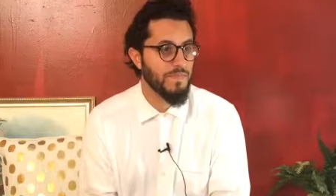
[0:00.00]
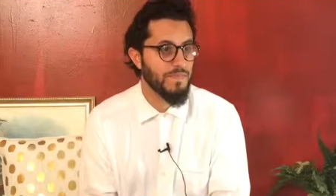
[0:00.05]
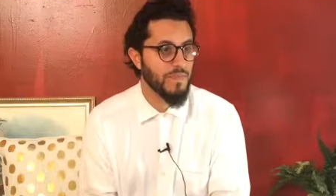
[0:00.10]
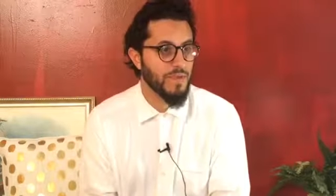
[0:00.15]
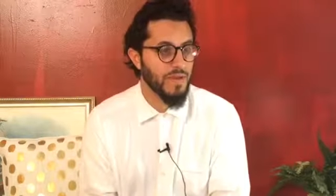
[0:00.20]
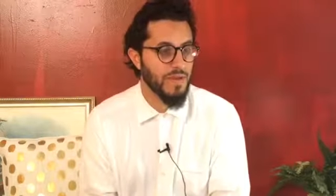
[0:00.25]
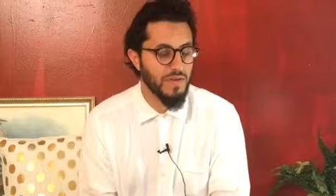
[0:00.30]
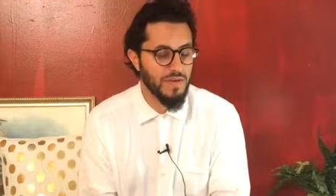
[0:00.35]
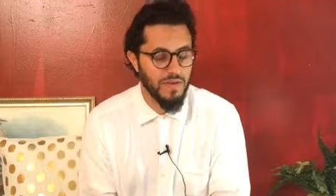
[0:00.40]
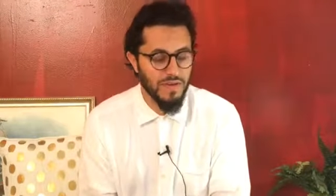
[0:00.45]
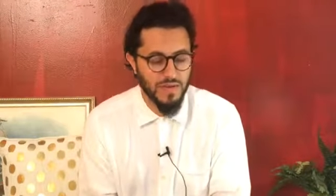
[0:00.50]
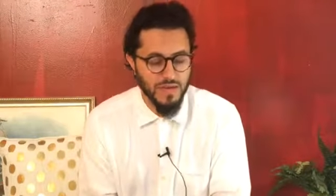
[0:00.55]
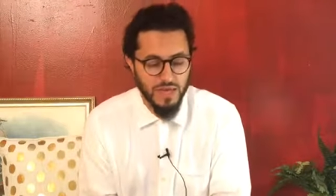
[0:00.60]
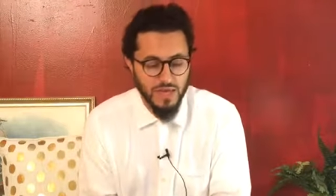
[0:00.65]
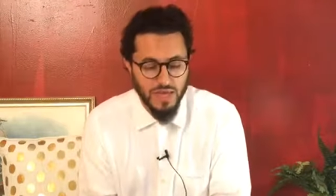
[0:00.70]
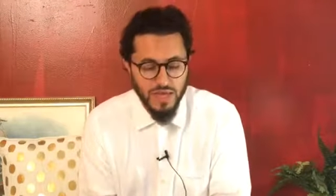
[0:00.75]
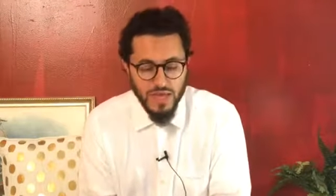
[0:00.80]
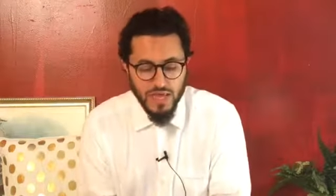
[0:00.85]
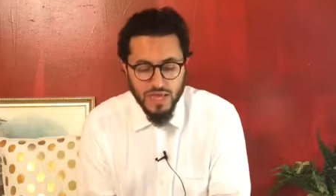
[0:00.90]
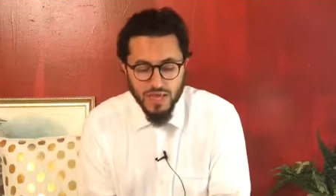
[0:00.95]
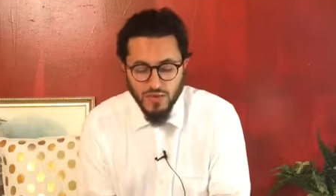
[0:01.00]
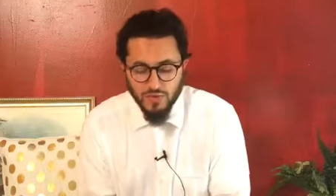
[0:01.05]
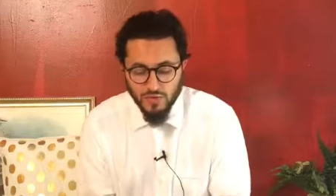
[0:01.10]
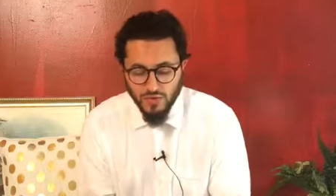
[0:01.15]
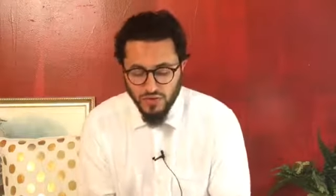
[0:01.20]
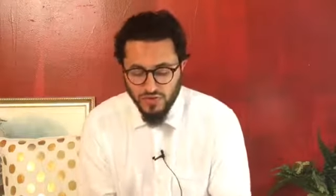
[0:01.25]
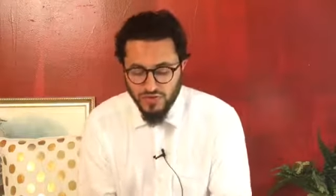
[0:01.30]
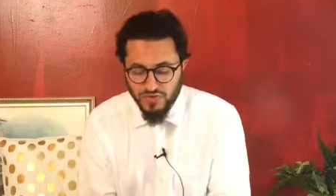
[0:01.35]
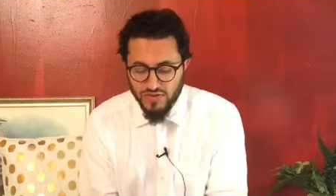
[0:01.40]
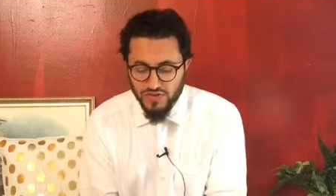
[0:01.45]
Okay? So
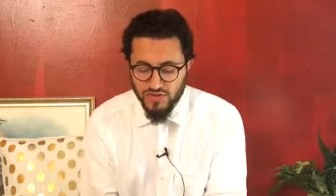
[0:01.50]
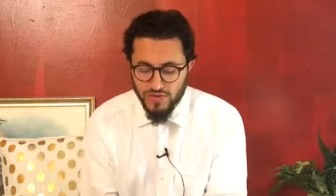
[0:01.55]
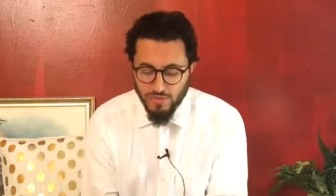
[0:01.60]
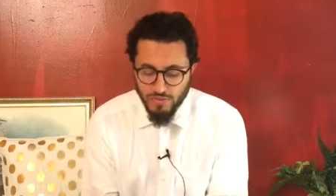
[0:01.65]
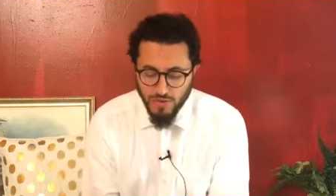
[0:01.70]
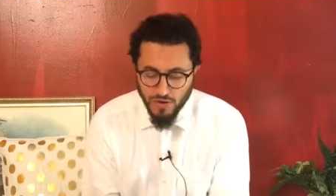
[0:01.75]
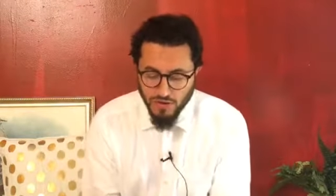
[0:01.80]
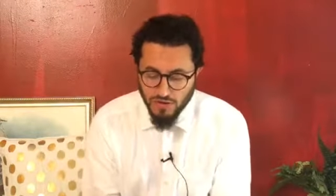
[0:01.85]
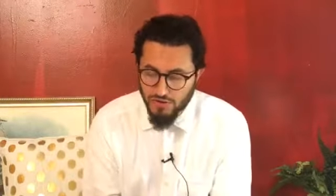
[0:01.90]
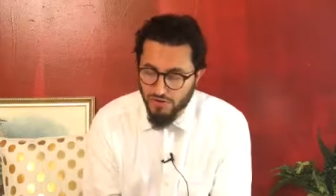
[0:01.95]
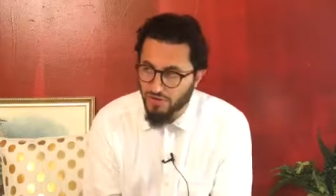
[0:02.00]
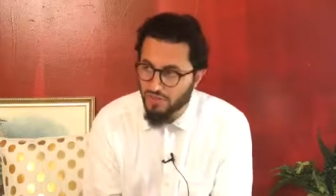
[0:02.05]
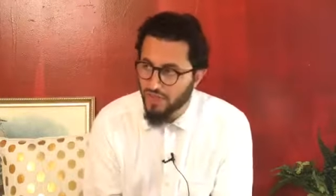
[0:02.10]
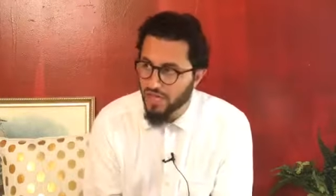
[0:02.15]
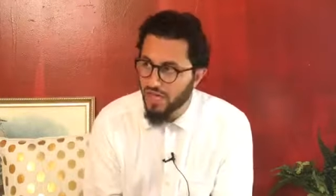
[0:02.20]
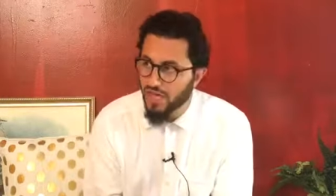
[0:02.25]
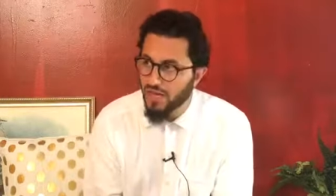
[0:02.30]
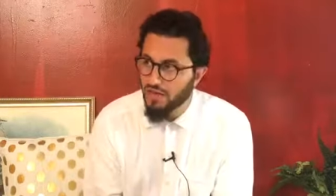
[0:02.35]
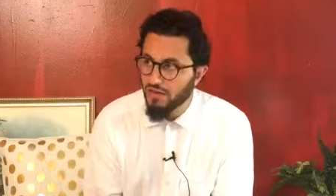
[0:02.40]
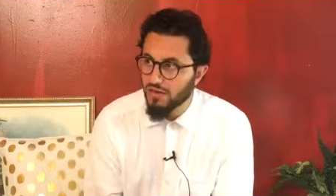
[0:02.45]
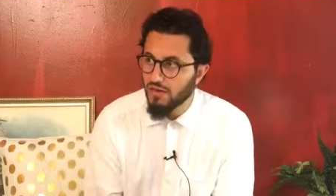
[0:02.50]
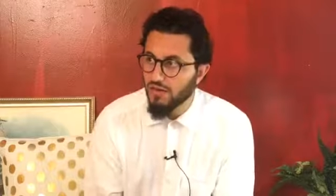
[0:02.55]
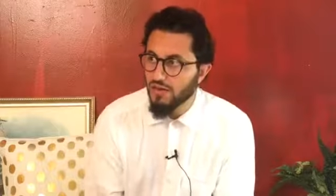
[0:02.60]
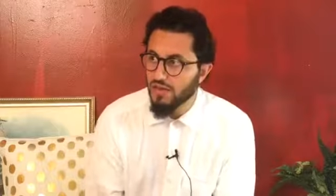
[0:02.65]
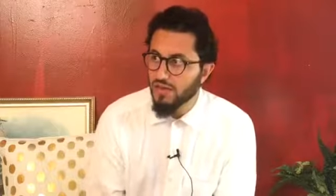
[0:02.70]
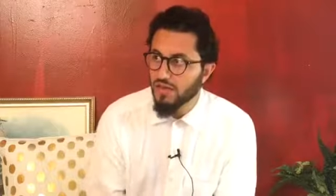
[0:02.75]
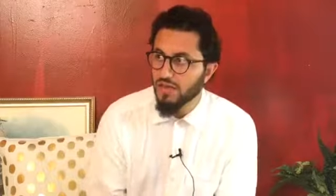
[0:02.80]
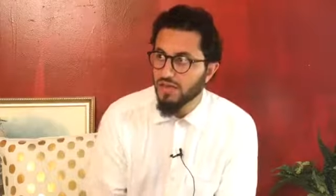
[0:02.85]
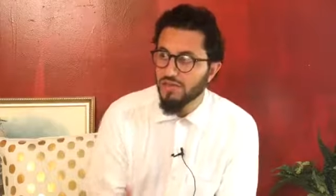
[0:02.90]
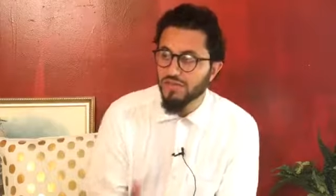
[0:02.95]
this is the martyr that
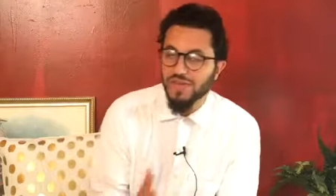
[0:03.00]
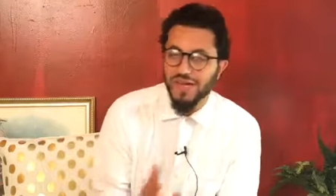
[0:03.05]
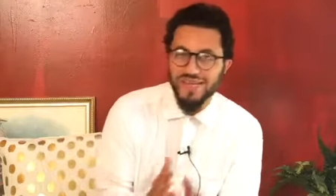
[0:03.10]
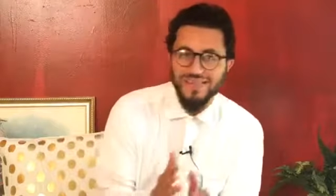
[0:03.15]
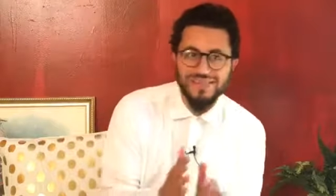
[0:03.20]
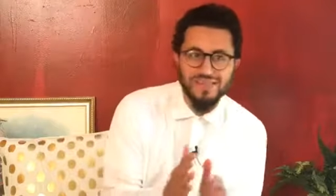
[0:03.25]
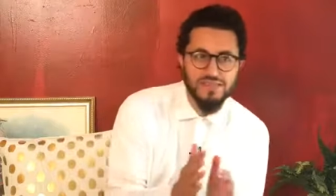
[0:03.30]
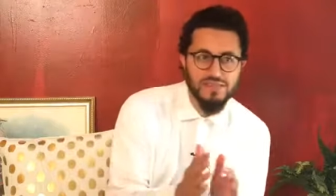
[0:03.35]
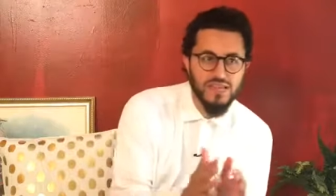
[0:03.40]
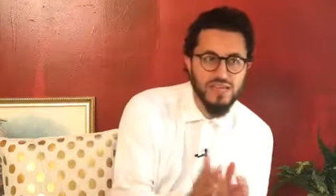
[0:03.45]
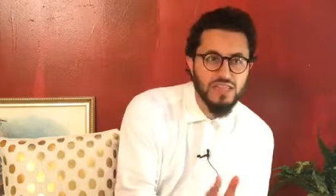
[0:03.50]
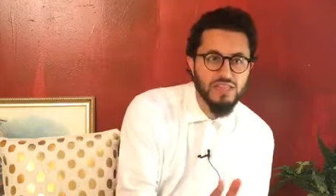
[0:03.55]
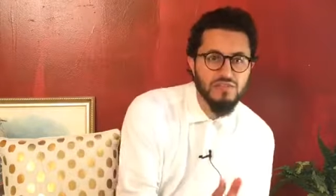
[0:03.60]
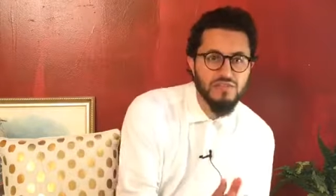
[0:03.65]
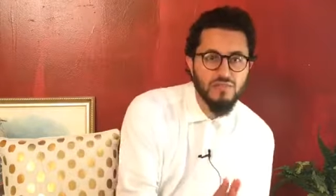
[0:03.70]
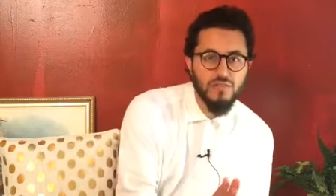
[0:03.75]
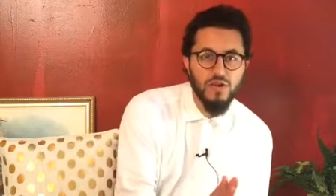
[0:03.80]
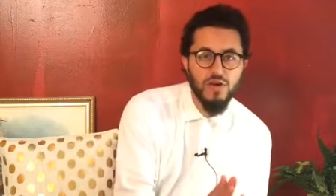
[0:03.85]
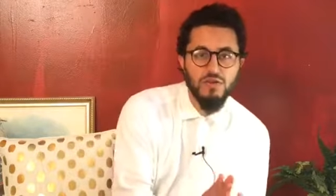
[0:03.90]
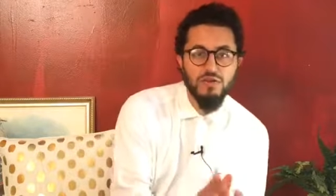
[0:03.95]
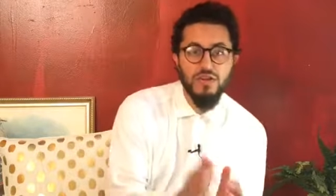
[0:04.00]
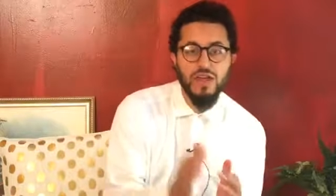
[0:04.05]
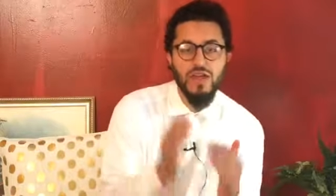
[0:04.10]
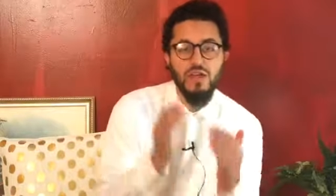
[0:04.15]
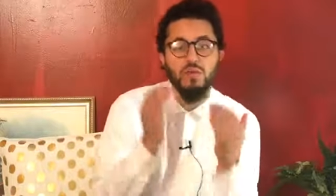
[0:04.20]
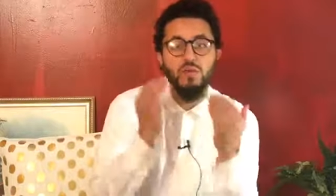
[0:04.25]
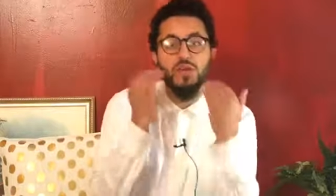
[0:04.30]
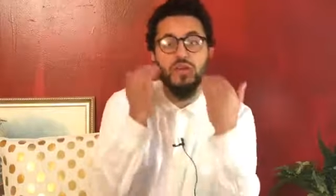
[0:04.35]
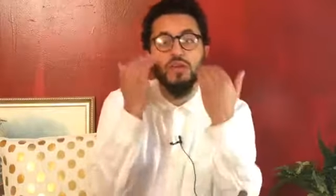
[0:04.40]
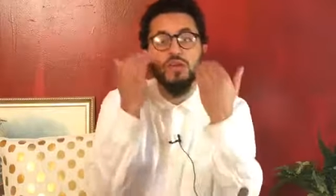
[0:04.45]
he dies the death of a martyr,
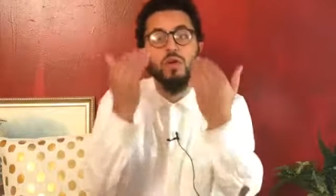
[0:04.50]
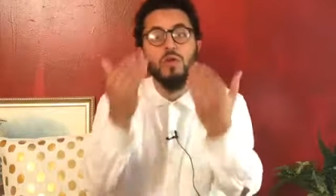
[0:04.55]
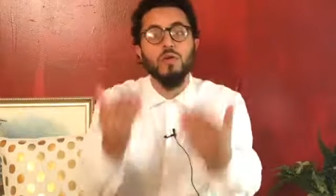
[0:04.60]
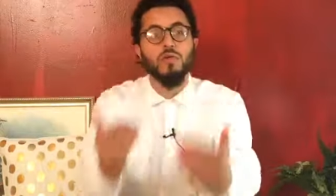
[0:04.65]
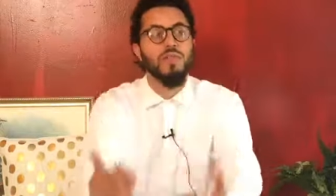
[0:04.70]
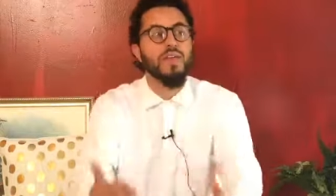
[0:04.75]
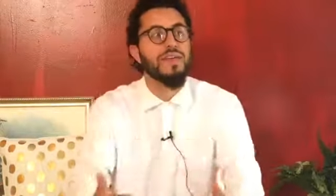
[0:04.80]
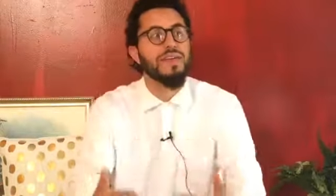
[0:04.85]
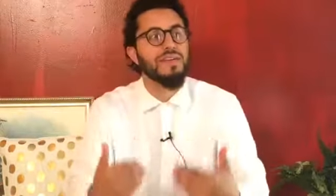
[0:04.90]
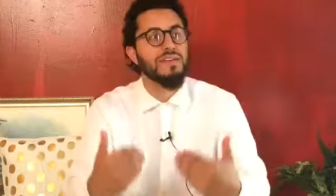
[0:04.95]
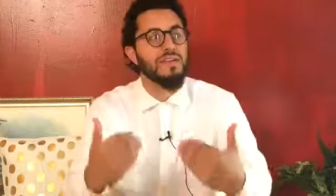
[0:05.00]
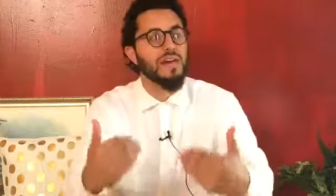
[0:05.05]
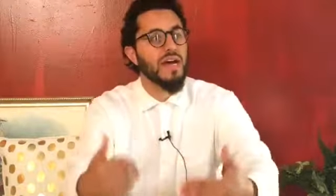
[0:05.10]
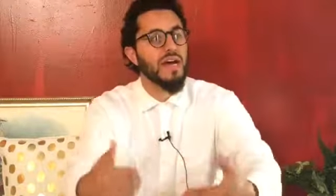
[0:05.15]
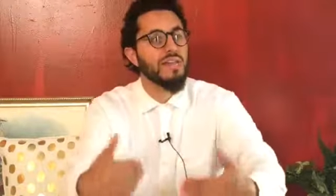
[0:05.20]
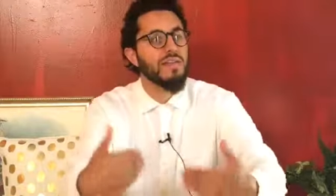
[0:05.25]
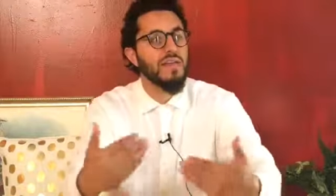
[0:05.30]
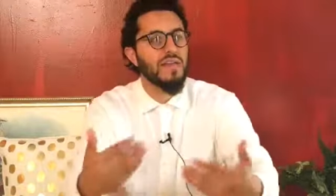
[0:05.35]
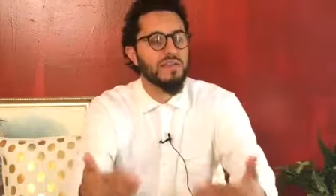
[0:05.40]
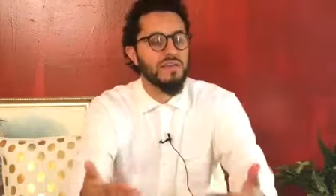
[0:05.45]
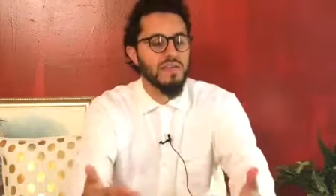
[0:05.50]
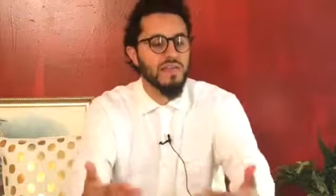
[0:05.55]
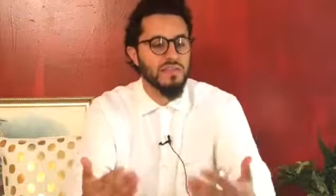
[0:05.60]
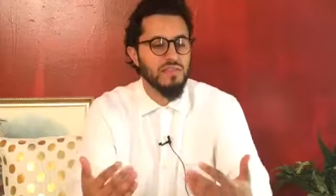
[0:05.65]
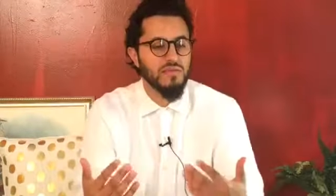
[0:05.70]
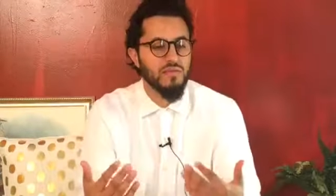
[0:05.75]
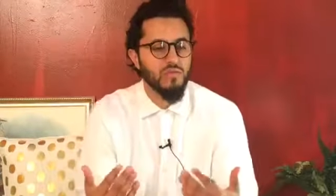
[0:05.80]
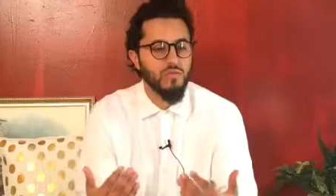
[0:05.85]
and we know that he died that death.